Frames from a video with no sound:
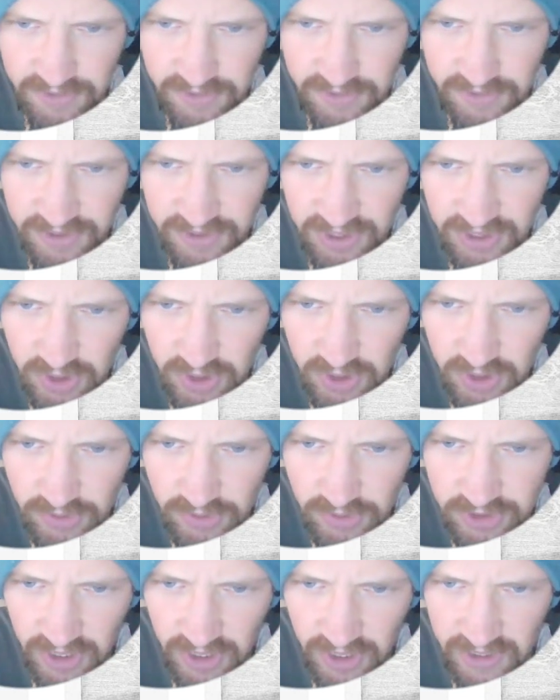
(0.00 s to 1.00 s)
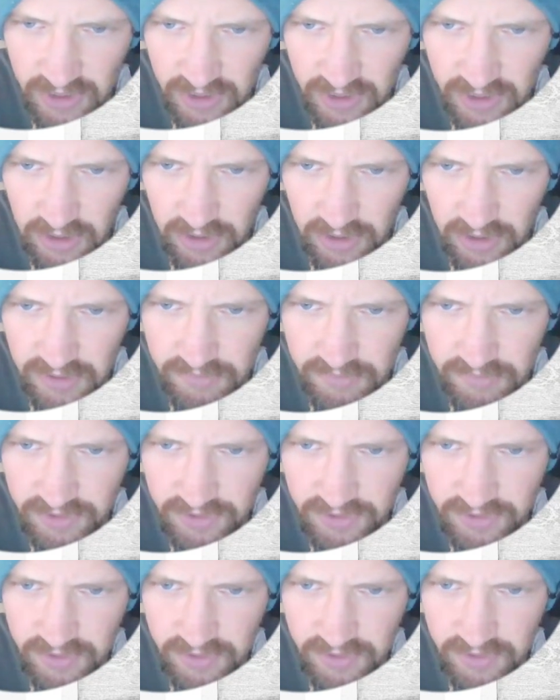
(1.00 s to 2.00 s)
with huge giant
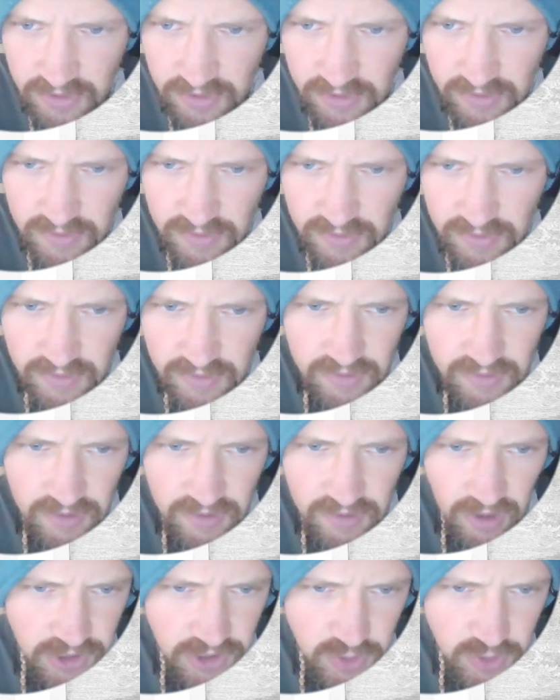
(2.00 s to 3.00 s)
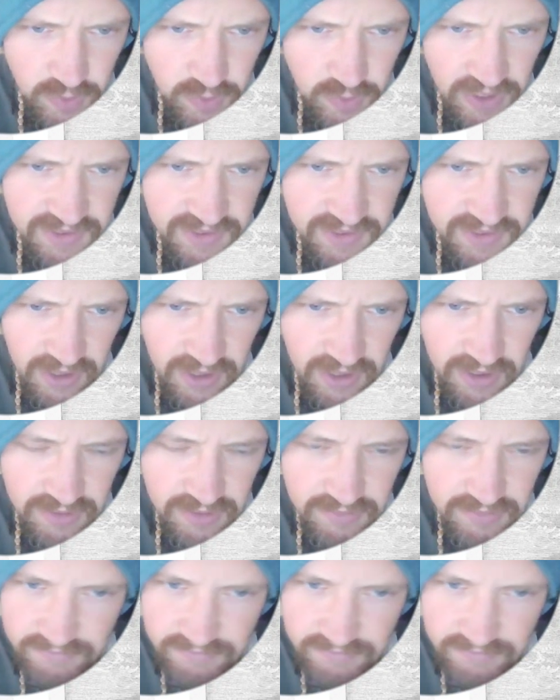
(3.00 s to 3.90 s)
columns. Archways that are